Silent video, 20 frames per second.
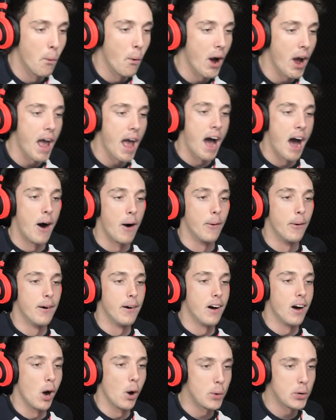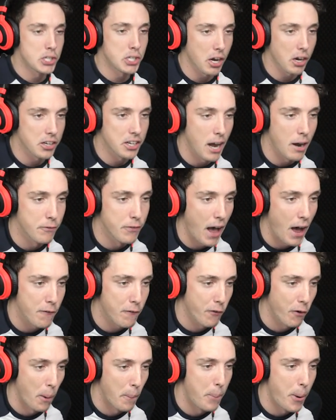Wow. I wish I could have that
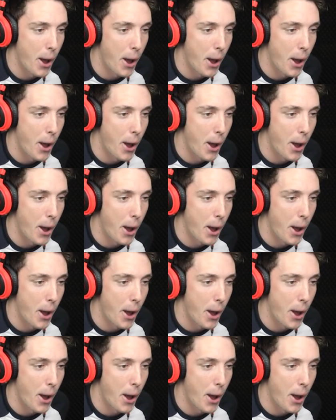for a